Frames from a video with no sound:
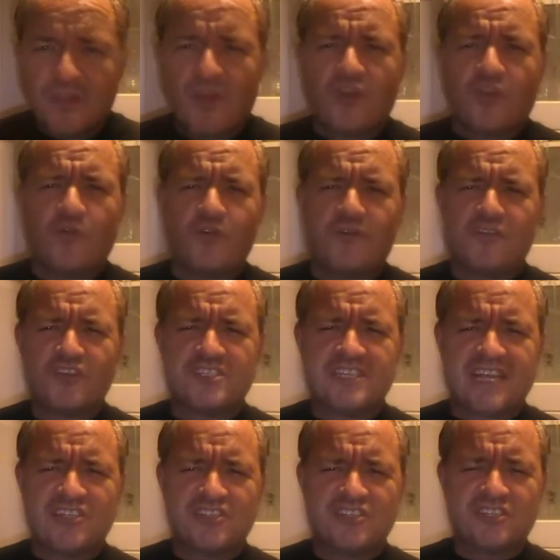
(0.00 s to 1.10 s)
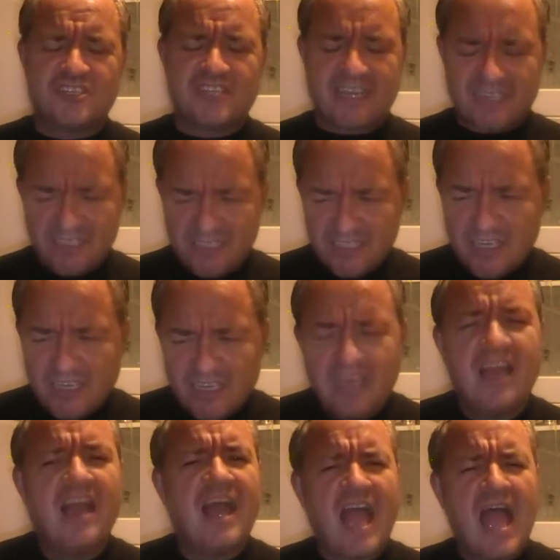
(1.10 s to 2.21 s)
going off on a tangent second,
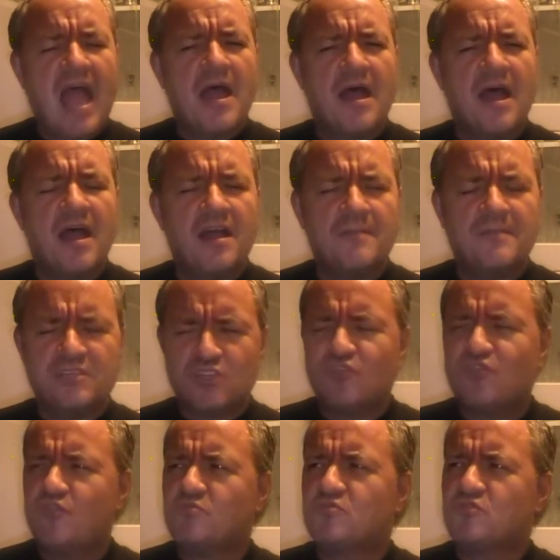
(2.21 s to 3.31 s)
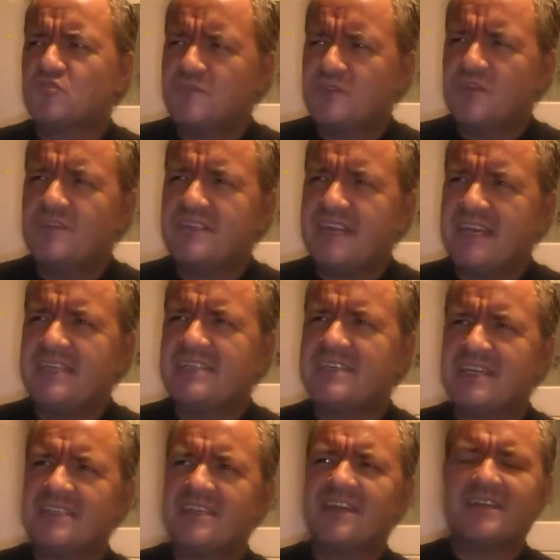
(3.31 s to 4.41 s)
uh, my son comes up to me the other day,
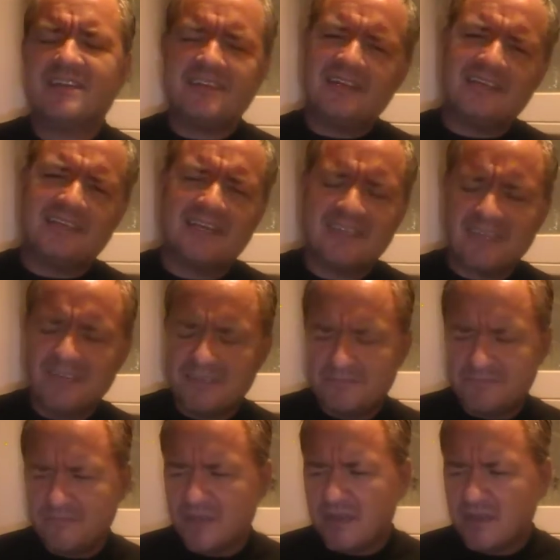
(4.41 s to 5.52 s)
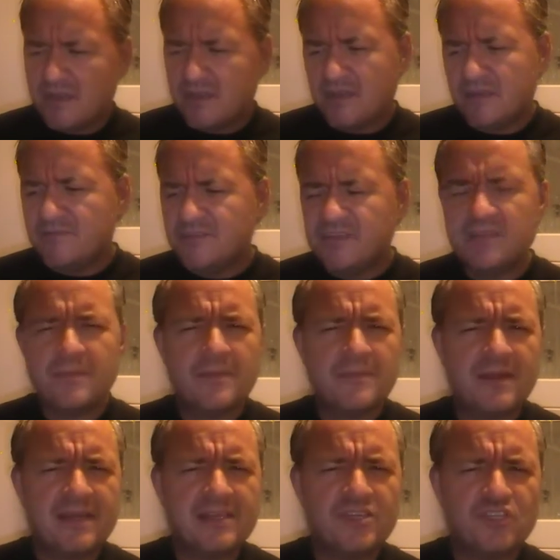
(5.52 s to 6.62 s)
says, uh, yeah, Dad, um, I'm thinking about
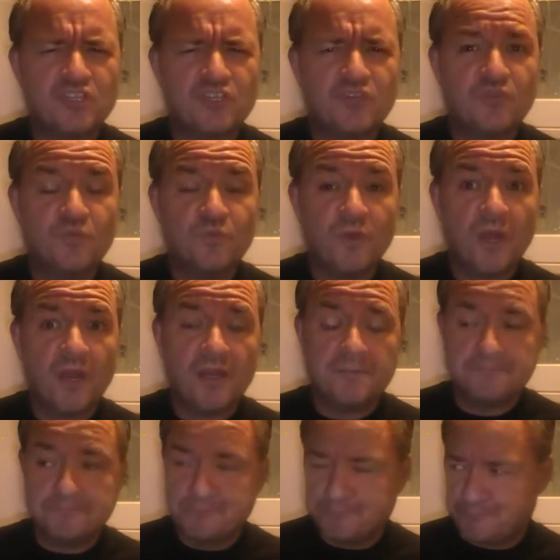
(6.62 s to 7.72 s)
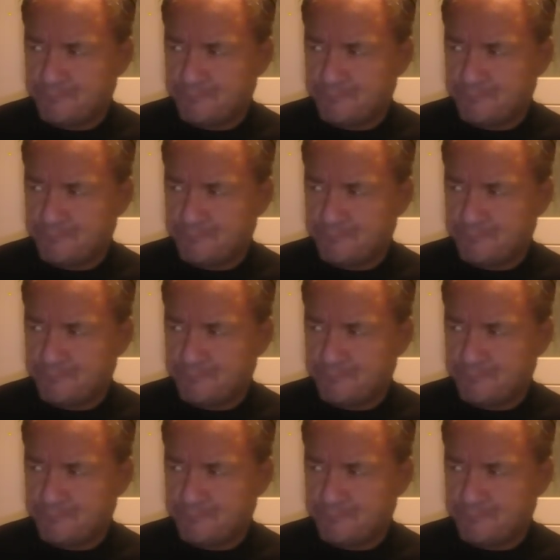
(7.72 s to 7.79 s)
buying you two um,